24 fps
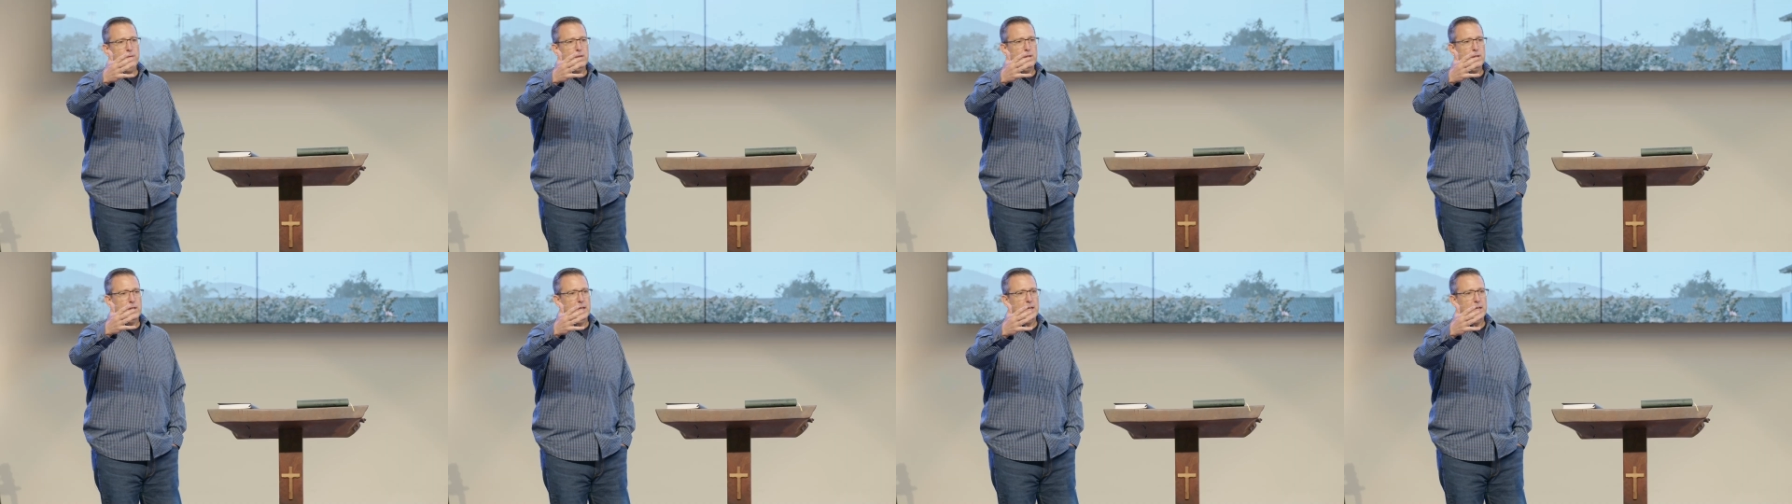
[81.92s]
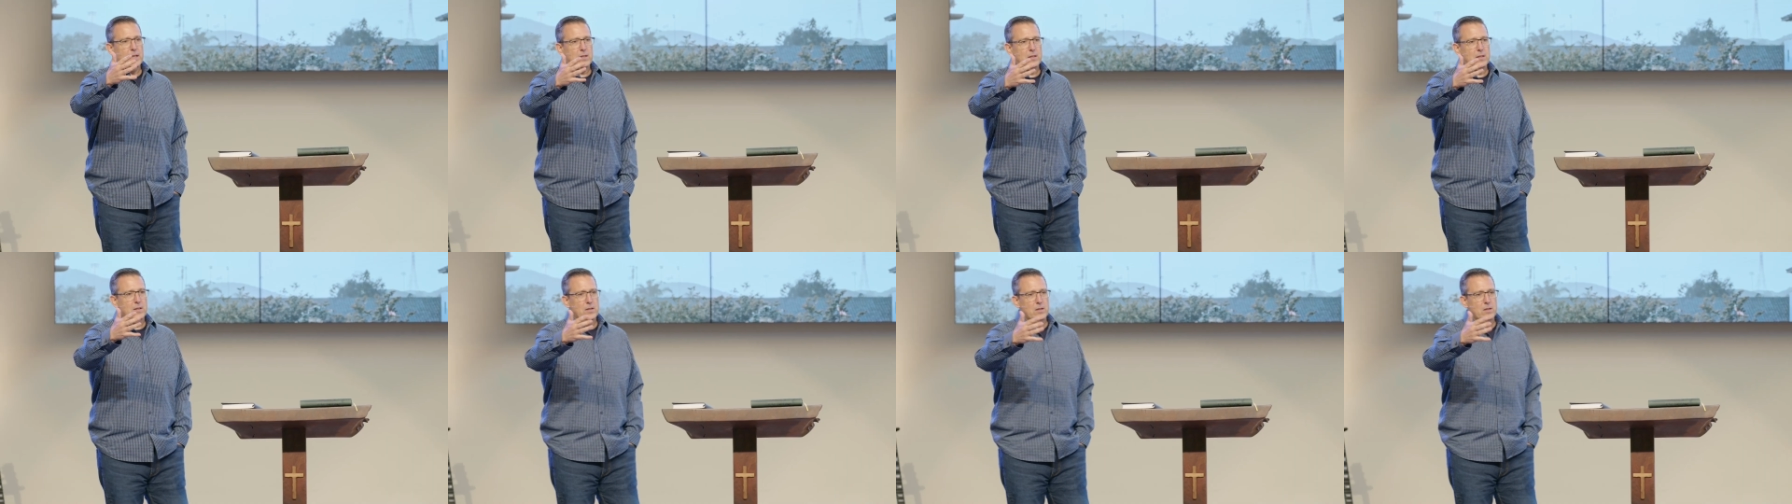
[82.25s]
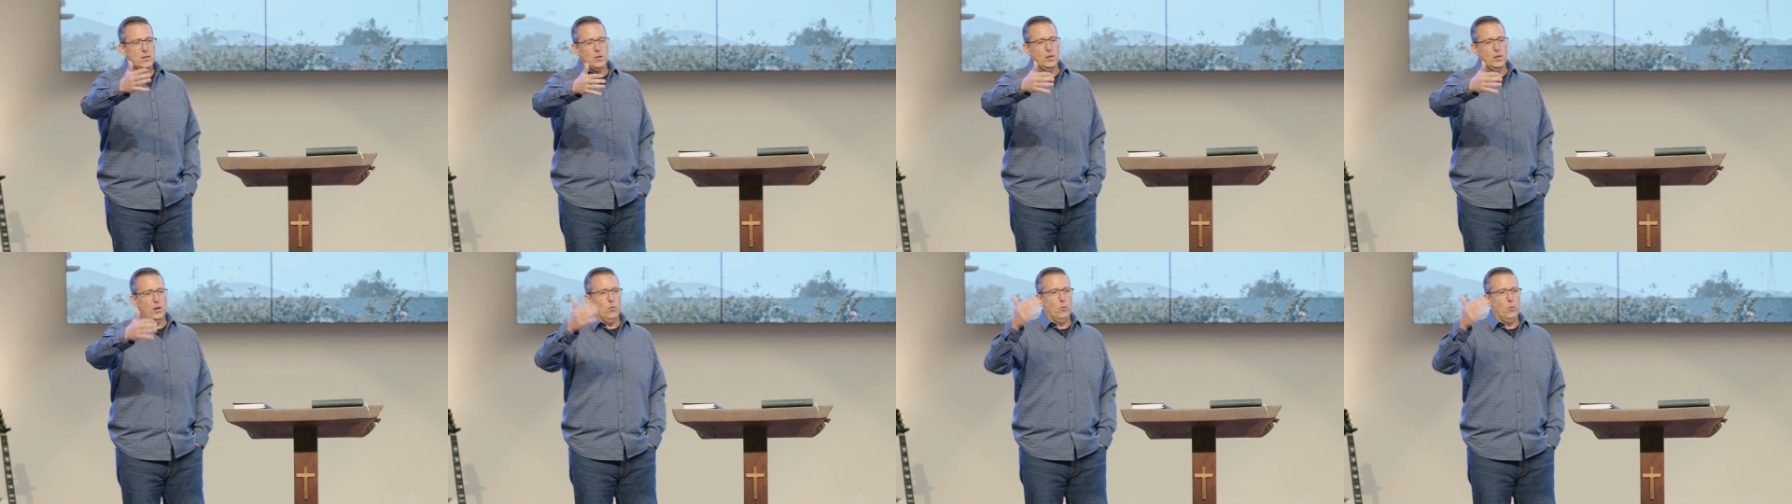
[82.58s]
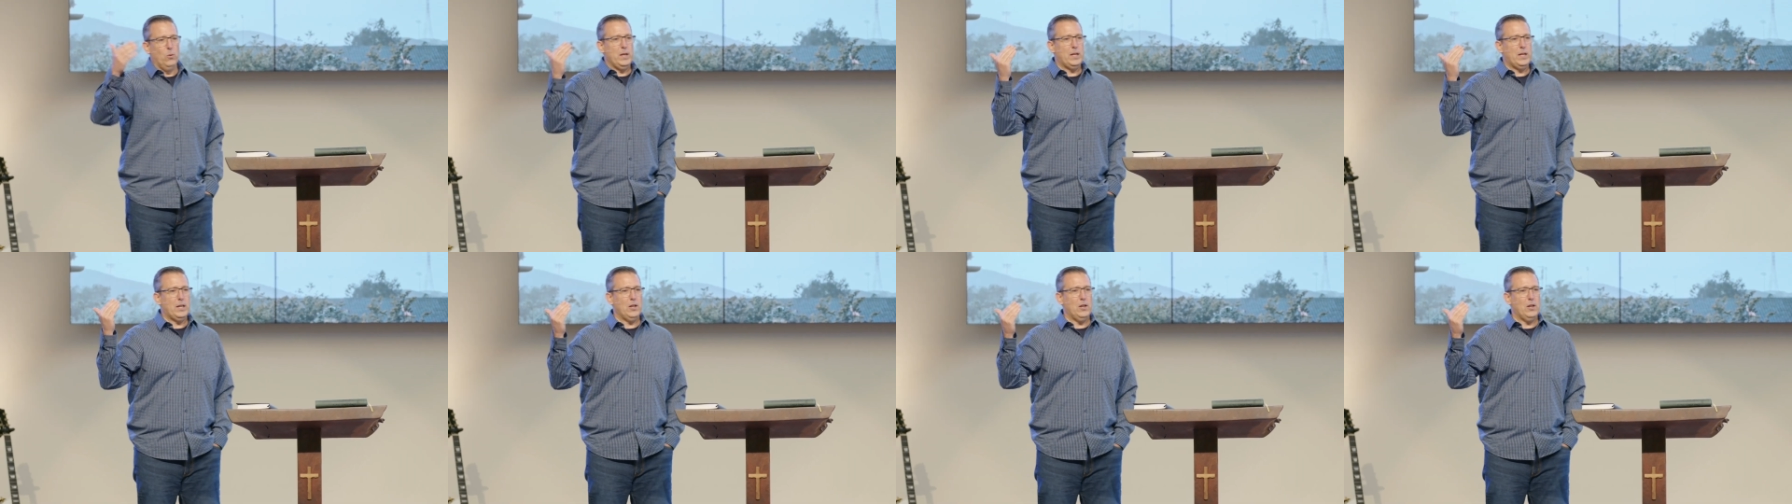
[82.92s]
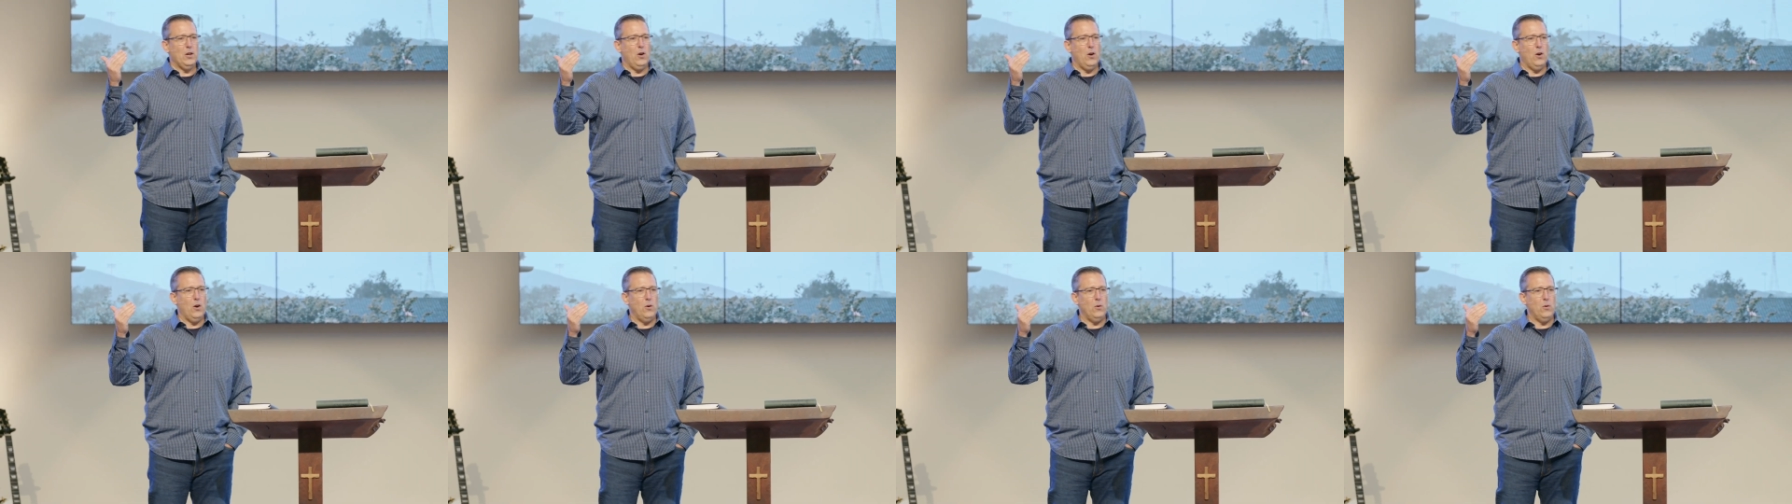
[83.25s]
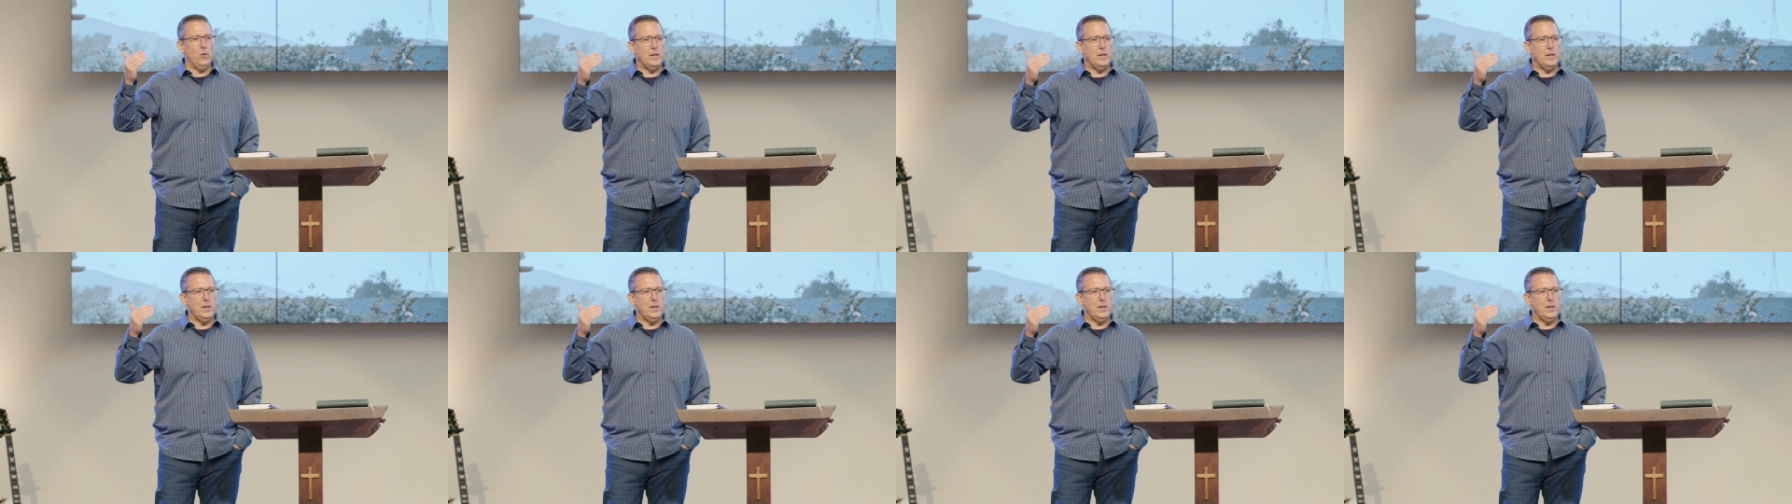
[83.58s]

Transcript: Texas a week ago.